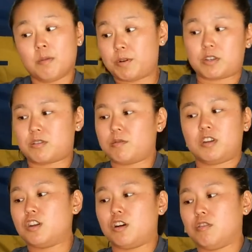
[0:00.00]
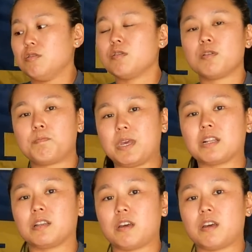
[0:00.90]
But you know, big